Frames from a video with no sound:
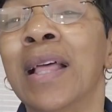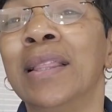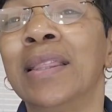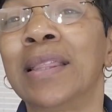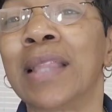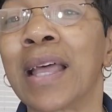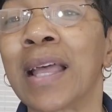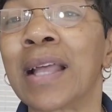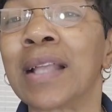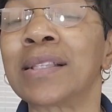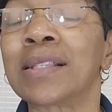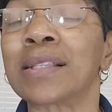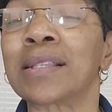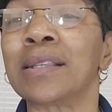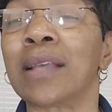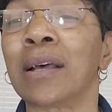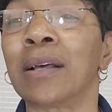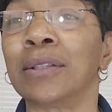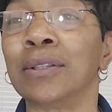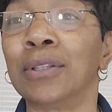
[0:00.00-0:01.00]
Let's
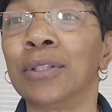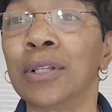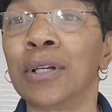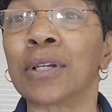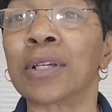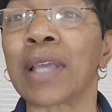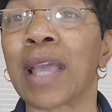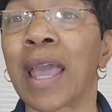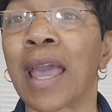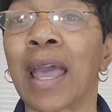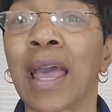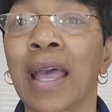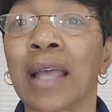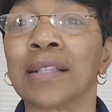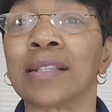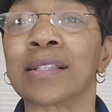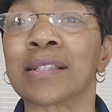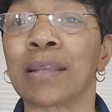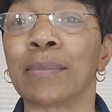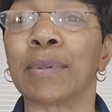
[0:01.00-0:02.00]
look
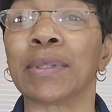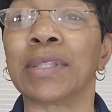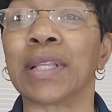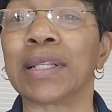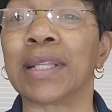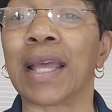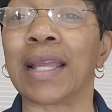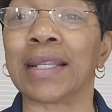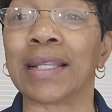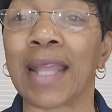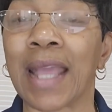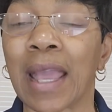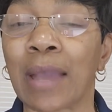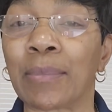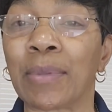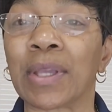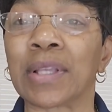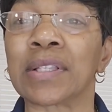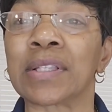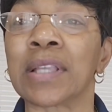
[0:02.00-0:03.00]
at some of the
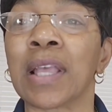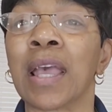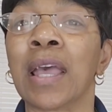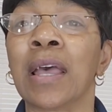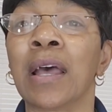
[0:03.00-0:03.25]
dynamics